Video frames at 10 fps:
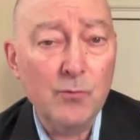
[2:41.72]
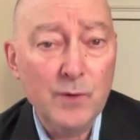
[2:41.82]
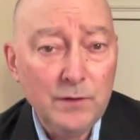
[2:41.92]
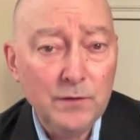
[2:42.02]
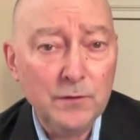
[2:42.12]
to
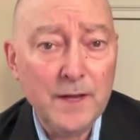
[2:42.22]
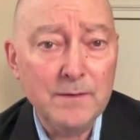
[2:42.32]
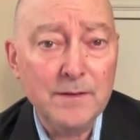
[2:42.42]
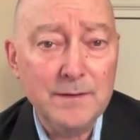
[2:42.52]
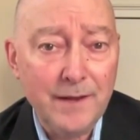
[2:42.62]

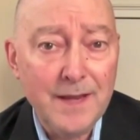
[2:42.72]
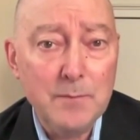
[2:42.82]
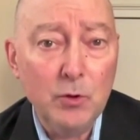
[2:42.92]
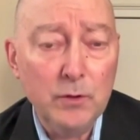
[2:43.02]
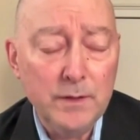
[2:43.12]
reset the
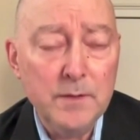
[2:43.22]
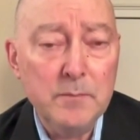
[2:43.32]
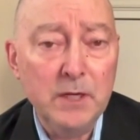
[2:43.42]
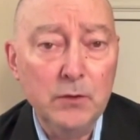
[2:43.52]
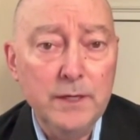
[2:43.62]
table in
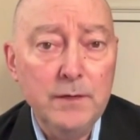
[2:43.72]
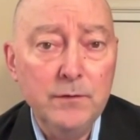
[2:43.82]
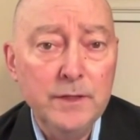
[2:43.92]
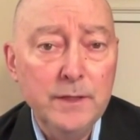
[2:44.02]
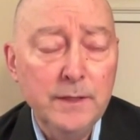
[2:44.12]
the Middle
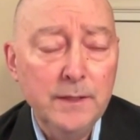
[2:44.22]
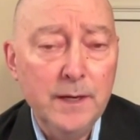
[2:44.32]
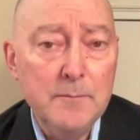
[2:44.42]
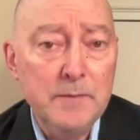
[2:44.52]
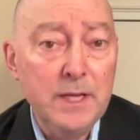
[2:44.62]
East,
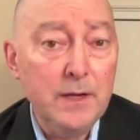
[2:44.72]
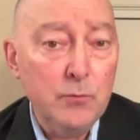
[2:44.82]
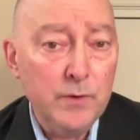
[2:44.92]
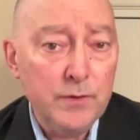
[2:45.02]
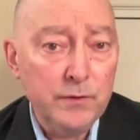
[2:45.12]

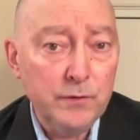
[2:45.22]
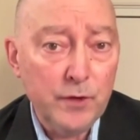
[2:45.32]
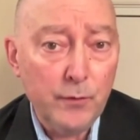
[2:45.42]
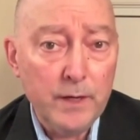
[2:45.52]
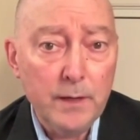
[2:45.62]
meeting with the
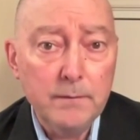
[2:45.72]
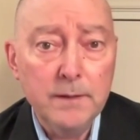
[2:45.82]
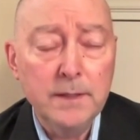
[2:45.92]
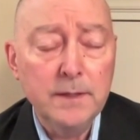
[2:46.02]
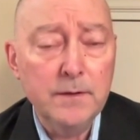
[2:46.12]

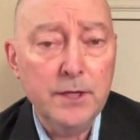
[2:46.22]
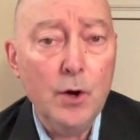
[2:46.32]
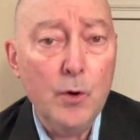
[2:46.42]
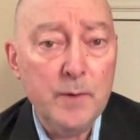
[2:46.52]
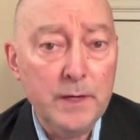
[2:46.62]
Syrian,
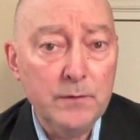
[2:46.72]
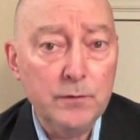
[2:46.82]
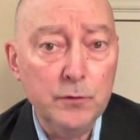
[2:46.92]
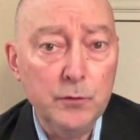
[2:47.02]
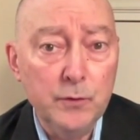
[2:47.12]
the
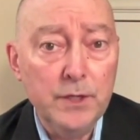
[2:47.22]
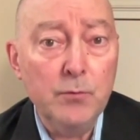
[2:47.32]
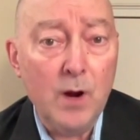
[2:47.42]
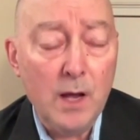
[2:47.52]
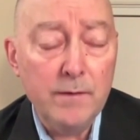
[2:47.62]
opening to
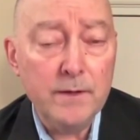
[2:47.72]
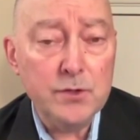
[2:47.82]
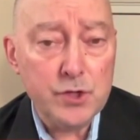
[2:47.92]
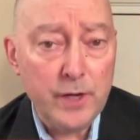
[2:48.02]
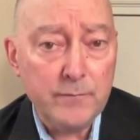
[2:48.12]
Iran
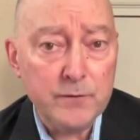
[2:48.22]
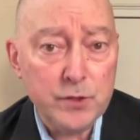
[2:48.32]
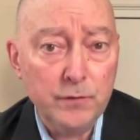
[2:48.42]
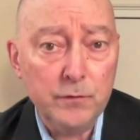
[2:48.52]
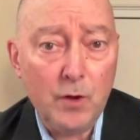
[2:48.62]
that Jeff
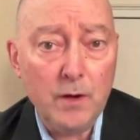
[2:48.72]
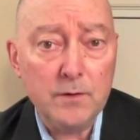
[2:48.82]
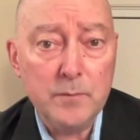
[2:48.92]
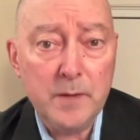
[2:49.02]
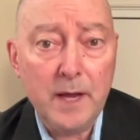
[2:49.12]
just
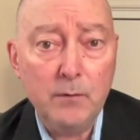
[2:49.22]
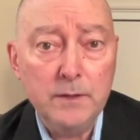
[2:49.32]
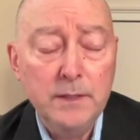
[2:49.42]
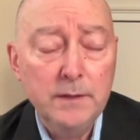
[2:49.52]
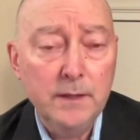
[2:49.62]
talked
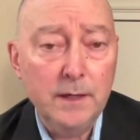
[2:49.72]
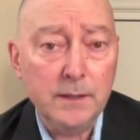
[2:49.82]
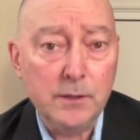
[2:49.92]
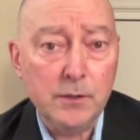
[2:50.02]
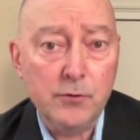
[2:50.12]
about,
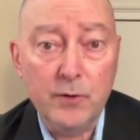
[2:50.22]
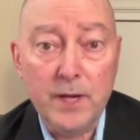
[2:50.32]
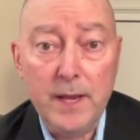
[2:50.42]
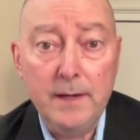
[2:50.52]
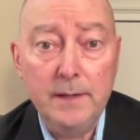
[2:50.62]

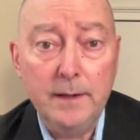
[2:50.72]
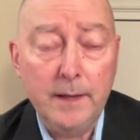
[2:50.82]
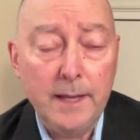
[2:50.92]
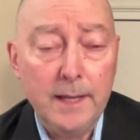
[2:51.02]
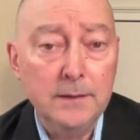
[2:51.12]
creating
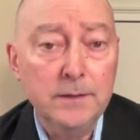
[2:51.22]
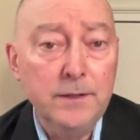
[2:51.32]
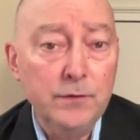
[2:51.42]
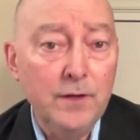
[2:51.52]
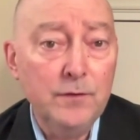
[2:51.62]
at
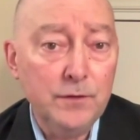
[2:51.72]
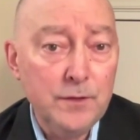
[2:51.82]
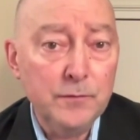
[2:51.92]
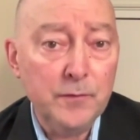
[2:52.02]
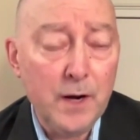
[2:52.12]
least a
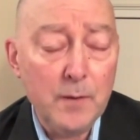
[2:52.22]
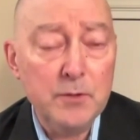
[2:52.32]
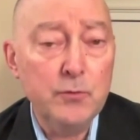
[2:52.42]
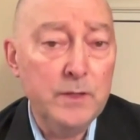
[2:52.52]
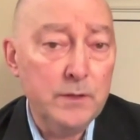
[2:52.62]

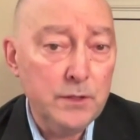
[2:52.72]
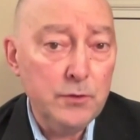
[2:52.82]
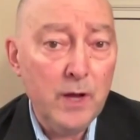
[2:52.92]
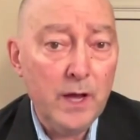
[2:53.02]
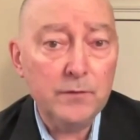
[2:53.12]
ceasefire between the
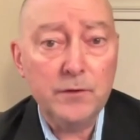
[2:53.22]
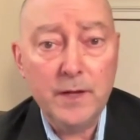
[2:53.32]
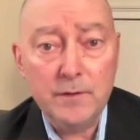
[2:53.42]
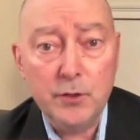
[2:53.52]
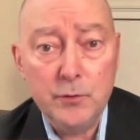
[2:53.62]

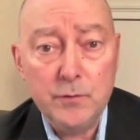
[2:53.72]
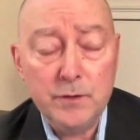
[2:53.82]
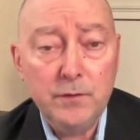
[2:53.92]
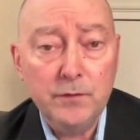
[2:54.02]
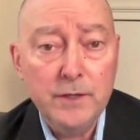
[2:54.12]
U.S. and the
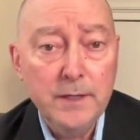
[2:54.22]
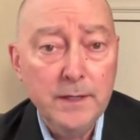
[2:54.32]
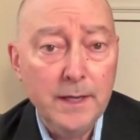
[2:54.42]
Houthis,